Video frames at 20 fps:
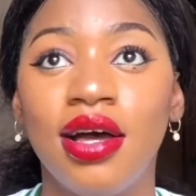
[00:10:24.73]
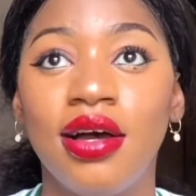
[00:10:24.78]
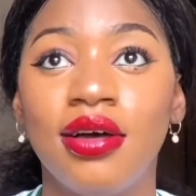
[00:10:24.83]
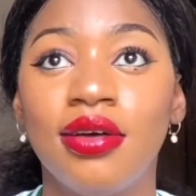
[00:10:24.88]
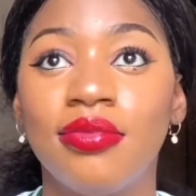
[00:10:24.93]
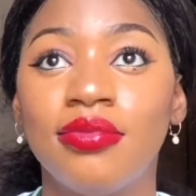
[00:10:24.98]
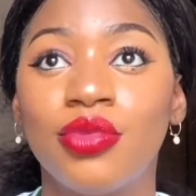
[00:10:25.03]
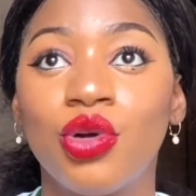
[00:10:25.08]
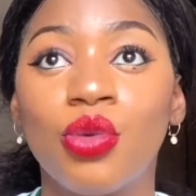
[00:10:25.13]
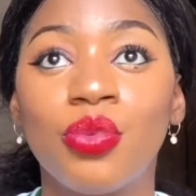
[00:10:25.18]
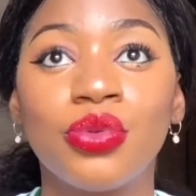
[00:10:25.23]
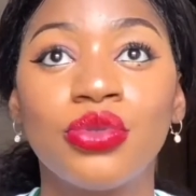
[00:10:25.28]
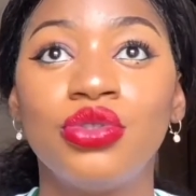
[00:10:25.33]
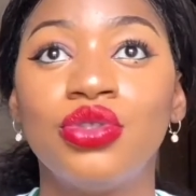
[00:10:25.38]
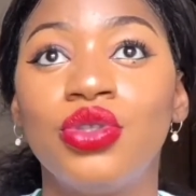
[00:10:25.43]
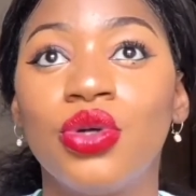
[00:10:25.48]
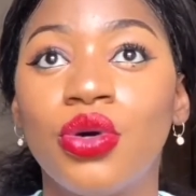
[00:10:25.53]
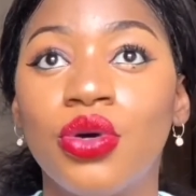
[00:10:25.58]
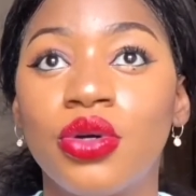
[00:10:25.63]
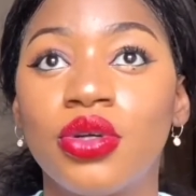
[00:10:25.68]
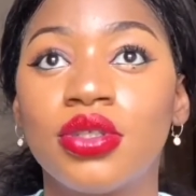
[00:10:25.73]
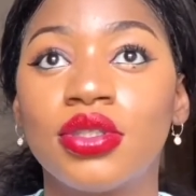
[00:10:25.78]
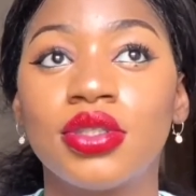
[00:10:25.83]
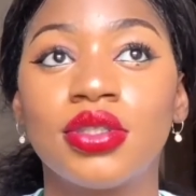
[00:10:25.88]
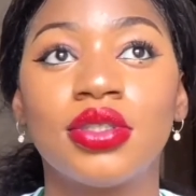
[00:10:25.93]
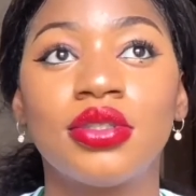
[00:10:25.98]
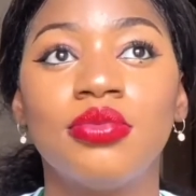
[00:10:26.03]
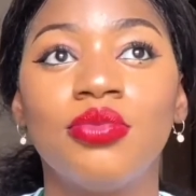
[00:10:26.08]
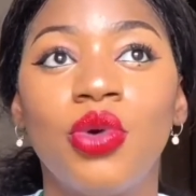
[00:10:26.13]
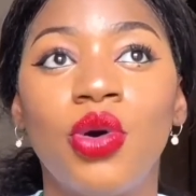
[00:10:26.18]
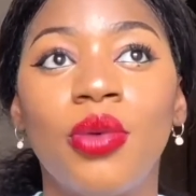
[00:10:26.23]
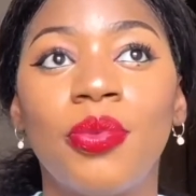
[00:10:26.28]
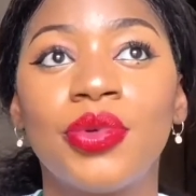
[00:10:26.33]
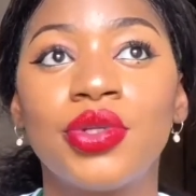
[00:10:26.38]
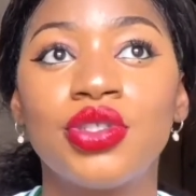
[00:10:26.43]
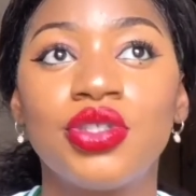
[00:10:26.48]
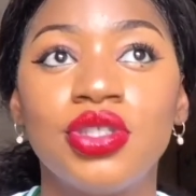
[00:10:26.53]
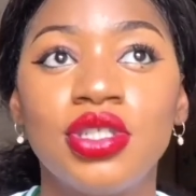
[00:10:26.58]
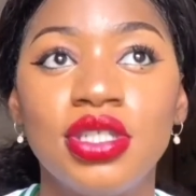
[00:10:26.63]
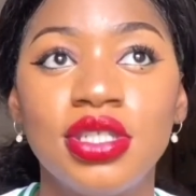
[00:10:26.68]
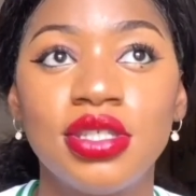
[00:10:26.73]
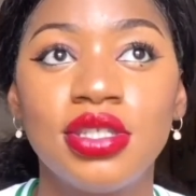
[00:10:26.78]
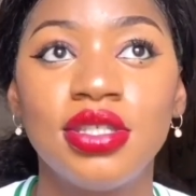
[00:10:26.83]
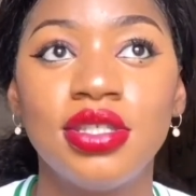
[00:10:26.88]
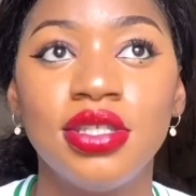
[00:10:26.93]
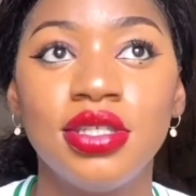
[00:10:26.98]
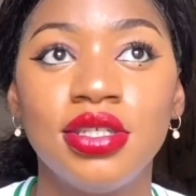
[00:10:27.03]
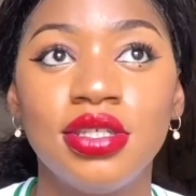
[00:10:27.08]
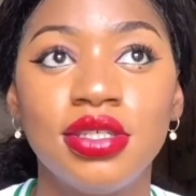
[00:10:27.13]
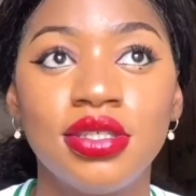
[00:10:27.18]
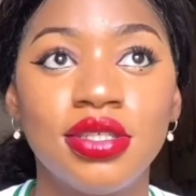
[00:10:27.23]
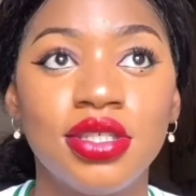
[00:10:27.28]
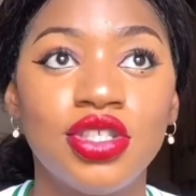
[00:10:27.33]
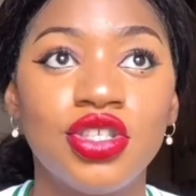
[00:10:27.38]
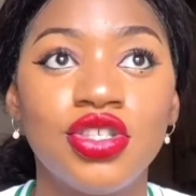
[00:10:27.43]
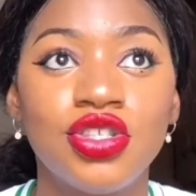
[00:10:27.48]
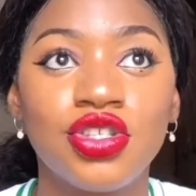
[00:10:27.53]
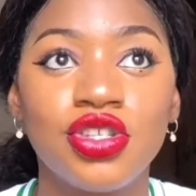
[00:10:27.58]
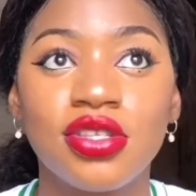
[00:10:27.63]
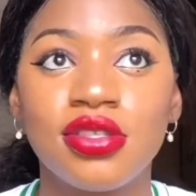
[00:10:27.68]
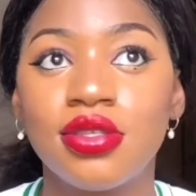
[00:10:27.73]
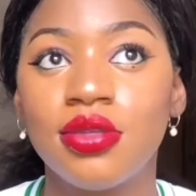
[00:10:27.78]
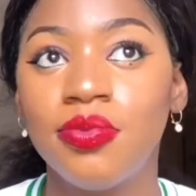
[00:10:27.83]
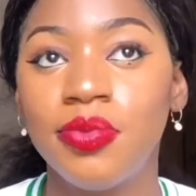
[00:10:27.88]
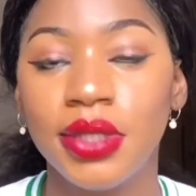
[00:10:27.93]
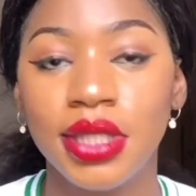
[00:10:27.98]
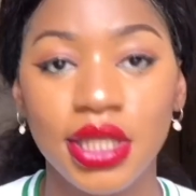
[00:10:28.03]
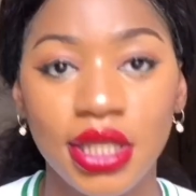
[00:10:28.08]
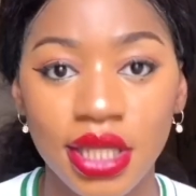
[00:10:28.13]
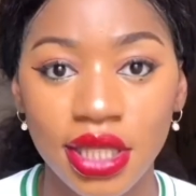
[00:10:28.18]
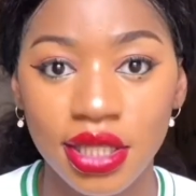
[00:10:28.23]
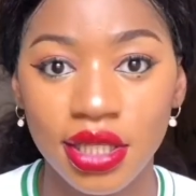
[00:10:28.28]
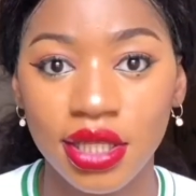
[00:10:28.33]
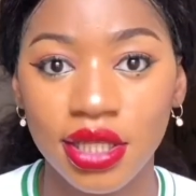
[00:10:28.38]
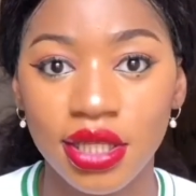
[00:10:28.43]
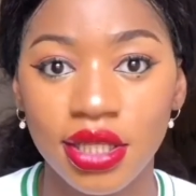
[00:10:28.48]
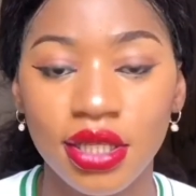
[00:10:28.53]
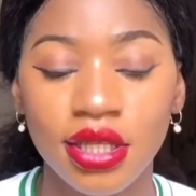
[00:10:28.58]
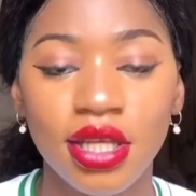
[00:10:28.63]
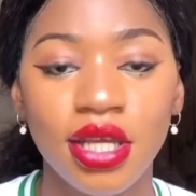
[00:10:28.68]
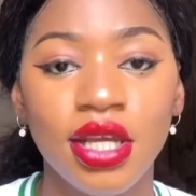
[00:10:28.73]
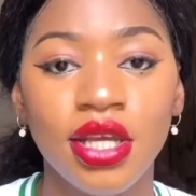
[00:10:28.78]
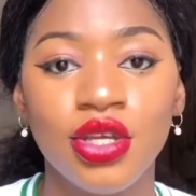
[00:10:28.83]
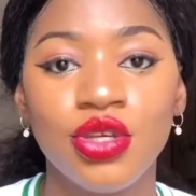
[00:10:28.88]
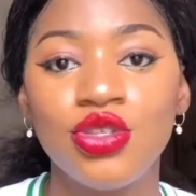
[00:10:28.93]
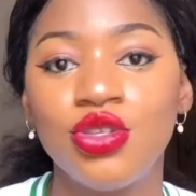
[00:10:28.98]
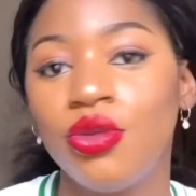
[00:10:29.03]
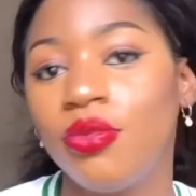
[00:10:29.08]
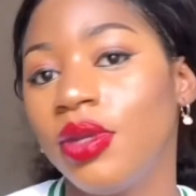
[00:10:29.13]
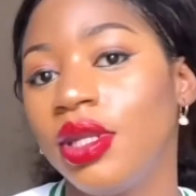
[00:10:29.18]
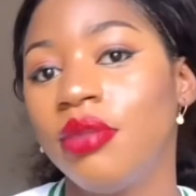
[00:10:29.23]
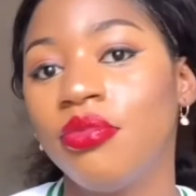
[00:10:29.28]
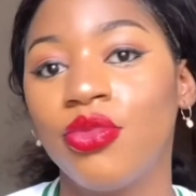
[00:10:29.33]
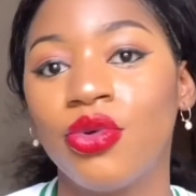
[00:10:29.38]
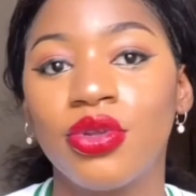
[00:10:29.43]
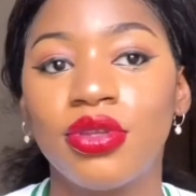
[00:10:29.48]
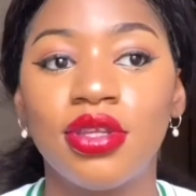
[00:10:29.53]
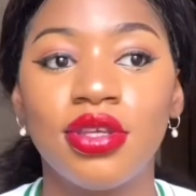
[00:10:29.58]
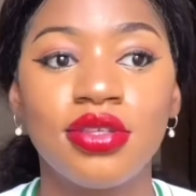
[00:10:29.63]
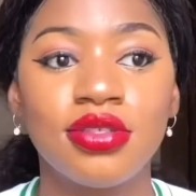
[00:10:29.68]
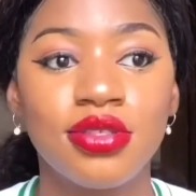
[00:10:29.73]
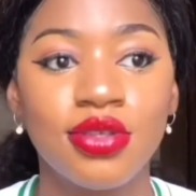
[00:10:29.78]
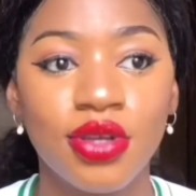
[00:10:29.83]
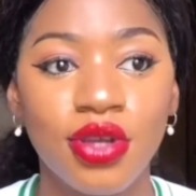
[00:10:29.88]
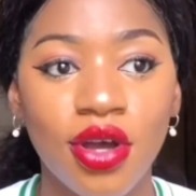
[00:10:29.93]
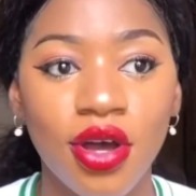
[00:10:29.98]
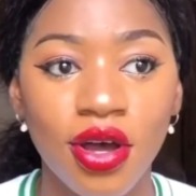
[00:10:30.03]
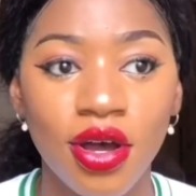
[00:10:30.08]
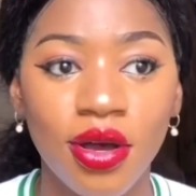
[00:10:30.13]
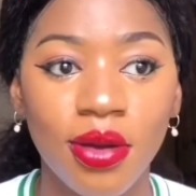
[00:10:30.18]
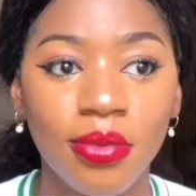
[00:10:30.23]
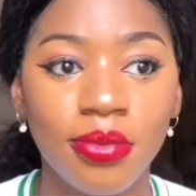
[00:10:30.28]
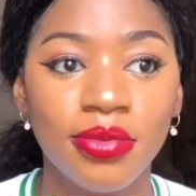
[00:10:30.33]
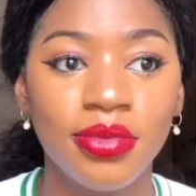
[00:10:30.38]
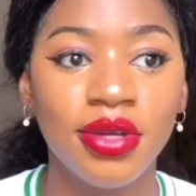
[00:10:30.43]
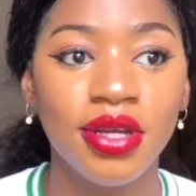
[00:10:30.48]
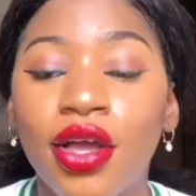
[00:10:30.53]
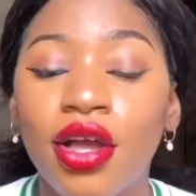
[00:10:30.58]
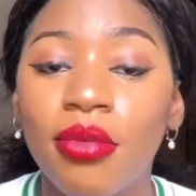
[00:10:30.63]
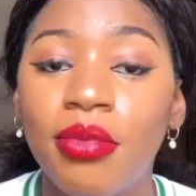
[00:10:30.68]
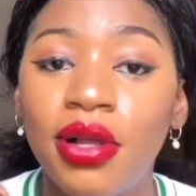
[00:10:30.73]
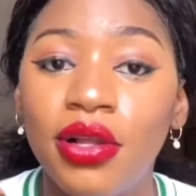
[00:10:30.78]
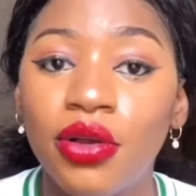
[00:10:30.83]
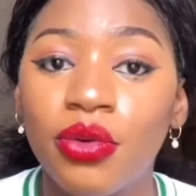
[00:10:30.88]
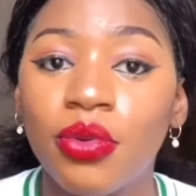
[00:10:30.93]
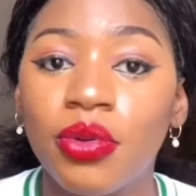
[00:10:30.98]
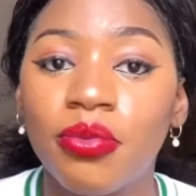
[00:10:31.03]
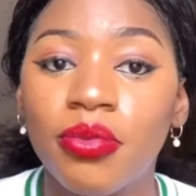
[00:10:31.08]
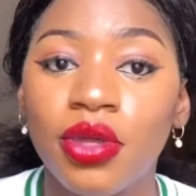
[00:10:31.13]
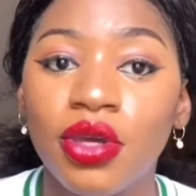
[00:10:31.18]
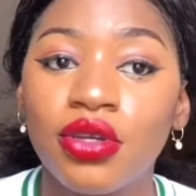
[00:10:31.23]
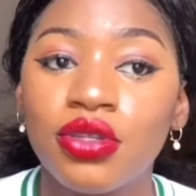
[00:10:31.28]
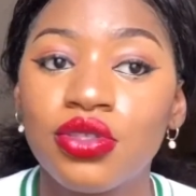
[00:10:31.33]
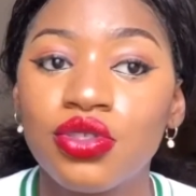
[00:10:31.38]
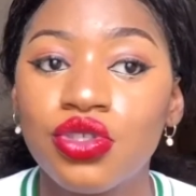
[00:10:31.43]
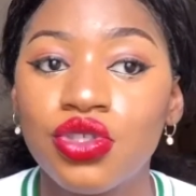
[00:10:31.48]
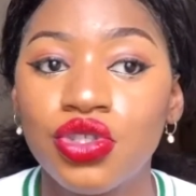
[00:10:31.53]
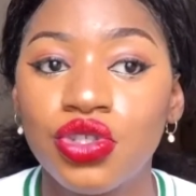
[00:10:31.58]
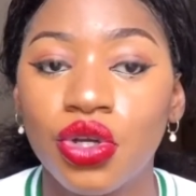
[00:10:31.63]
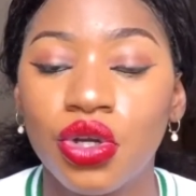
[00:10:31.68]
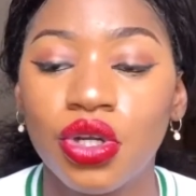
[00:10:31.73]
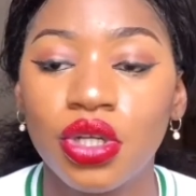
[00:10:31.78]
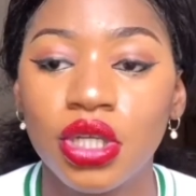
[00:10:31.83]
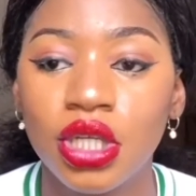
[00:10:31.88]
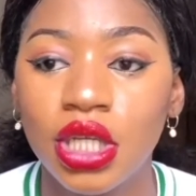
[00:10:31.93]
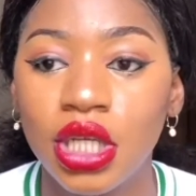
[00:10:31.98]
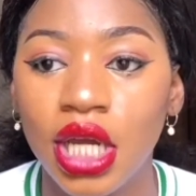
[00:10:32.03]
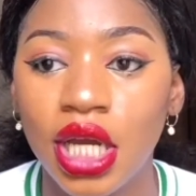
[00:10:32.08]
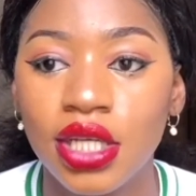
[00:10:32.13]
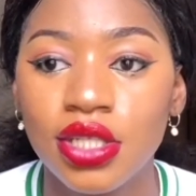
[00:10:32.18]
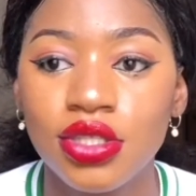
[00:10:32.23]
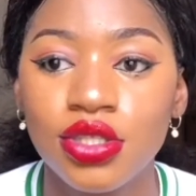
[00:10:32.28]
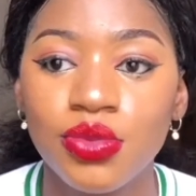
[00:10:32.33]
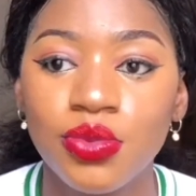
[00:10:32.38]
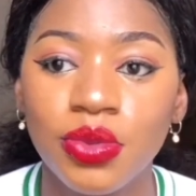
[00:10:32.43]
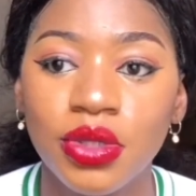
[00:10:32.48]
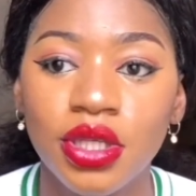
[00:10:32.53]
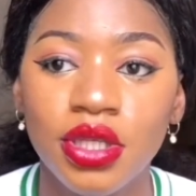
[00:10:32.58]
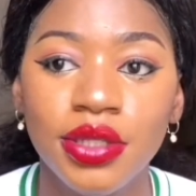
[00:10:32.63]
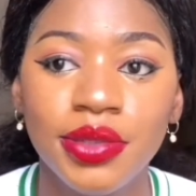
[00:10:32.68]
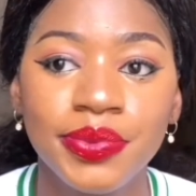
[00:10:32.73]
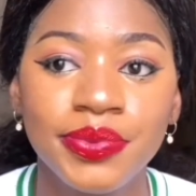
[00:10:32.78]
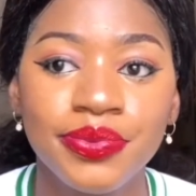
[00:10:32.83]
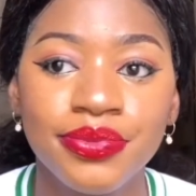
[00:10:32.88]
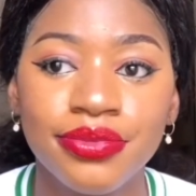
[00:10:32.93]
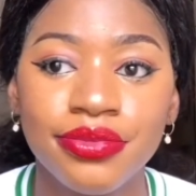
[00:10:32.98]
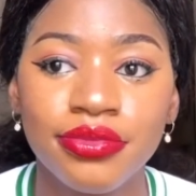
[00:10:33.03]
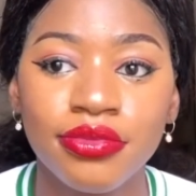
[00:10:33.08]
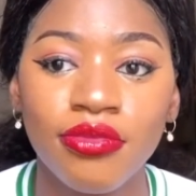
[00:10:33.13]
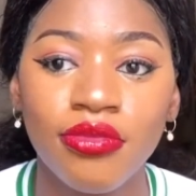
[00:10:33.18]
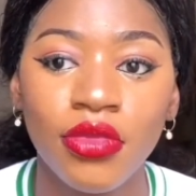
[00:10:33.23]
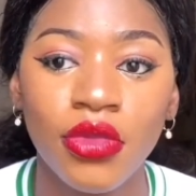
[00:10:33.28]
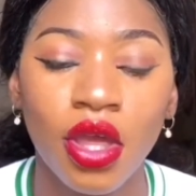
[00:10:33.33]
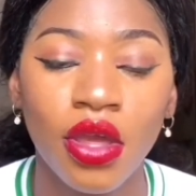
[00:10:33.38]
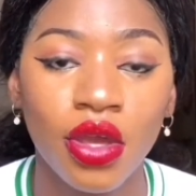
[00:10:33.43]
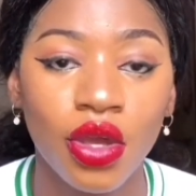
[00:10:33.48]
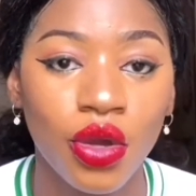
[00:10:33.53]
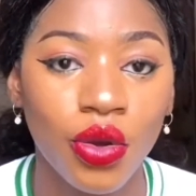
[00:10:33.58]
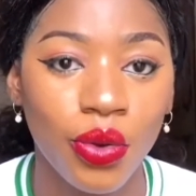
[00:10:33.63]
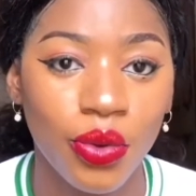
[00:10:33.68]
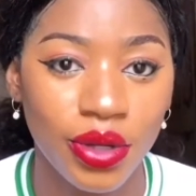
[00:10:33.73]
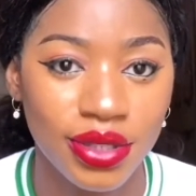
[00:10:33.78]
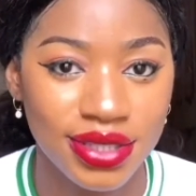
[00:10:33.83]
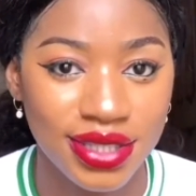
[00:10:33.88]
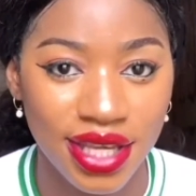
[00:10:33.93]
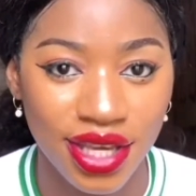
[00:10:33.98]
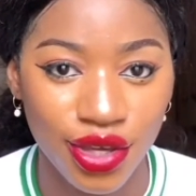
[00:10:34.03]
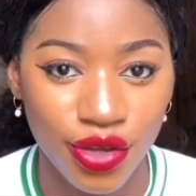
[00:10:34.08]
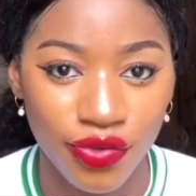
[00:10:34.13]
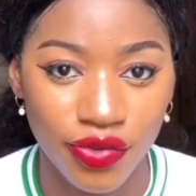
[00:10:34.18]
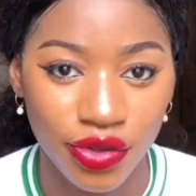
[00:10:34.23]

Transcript: Open doors, more opportunities. This is just the beginning. So many more things to come. Come along with me on this journey as we go and take over the